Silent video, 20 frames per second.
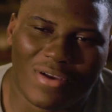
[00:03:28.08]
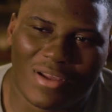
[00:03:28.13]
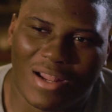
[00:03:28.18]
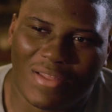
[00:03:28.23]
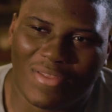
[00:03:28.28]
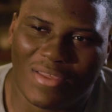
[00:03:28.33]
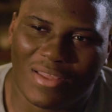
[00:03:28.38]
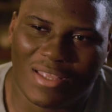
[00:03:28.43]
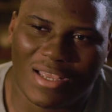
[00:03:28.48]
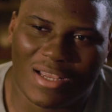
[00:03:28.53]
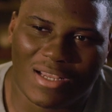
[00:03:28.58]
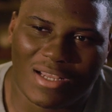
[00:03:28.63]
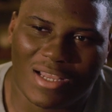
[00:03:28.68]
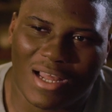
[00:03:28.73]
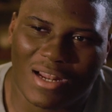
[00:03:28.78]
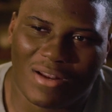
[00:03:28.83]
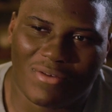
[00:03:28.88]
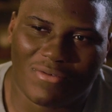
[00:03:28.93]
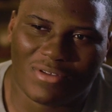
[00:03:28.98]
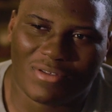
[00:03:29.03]
and I think that
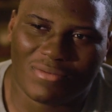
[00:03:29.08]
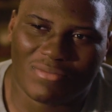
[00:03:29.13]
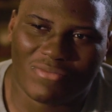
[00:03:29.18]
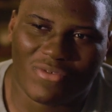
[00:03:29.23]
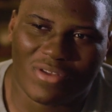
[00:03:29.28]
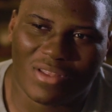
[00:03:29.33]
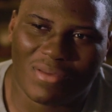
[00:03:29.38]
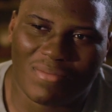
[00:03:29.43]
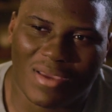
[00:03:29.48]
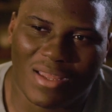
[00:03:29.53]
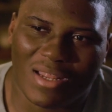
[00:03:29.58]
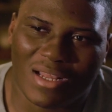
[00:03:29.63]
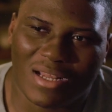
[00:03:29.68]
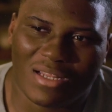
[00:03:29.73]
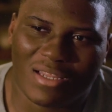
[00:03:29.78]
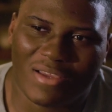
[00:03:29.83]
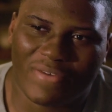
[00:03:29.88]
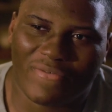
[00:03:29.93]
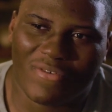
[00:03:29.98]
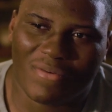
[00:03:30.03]
kind of what really made it
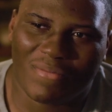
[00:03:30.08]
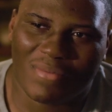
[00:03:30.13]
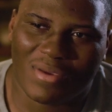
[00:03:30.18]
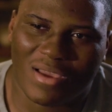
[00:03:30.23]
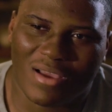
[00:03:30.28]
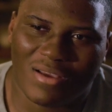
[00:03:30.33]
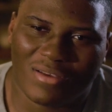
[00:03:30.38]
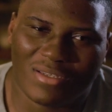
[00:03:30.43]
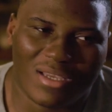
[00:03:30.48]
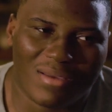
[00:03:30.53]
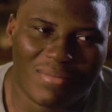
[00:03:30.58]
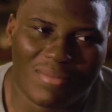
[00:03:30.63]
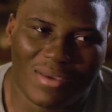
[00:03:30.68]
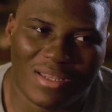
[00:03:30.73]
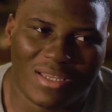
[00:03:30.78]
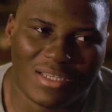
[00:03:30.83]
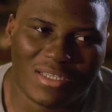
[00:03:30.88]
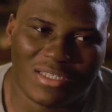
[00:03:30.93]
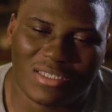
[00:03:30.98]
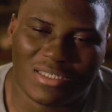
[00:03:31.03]
click for me. I was like,
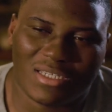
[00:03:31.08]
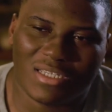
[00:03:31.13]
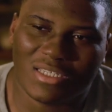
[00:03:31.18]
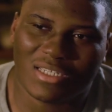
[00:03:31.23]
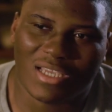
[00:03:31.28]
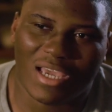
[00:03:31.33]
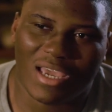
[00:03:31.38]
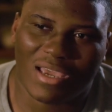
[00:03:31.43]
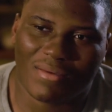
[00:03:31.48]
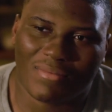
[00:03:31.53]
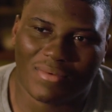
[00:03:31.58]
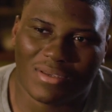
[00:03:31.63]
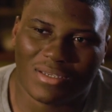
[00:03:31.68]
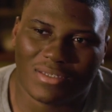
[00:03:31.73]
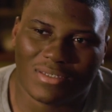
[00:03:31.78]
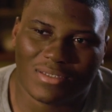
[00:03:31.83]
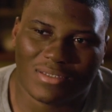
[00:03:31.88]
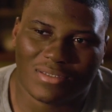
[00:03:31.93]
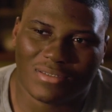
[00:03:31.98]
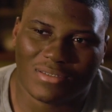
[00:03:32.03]
man, this, this game
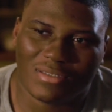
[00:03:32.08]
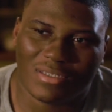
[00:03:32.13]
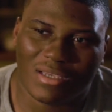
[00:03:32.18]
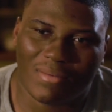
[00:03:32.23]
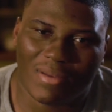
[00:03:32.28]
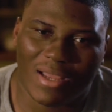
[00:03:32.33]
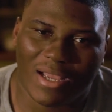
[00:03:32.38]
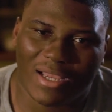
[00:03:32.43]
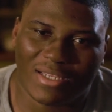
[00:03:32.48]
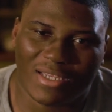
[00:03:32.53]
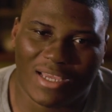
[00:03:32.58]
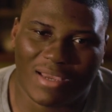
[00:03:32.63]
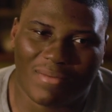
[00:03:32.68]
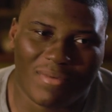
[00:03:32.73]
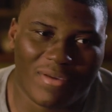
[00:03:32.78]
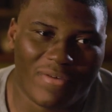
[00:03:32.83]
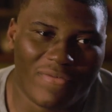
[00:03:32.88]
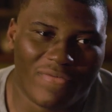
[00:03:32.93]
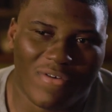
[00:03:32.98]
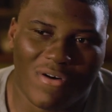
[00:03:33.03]
is something that could take
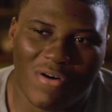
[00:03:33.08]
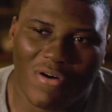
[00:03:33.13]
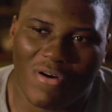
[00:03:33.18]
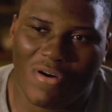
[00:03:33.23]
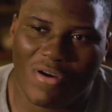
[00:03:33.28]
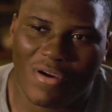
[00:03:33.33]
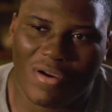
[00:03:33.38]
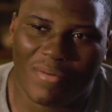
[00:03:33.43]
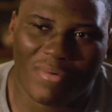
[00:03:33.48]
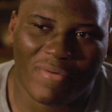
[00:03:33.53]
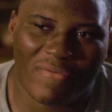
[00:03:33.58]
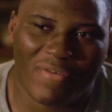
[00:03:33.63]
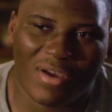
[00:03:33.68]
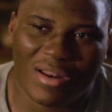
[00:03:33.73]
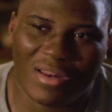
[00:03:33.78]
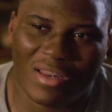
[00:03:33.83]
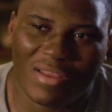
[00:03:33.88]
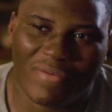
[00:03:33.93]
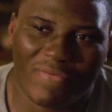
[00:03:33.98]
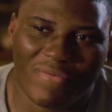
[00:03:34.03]
me far and
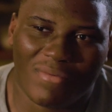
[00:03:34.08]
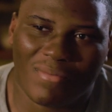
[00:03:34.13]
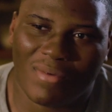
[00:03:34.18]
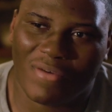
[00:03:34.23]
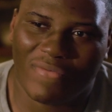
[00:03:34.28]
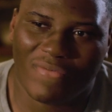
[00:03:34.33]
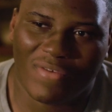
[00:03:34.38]
provide a living for my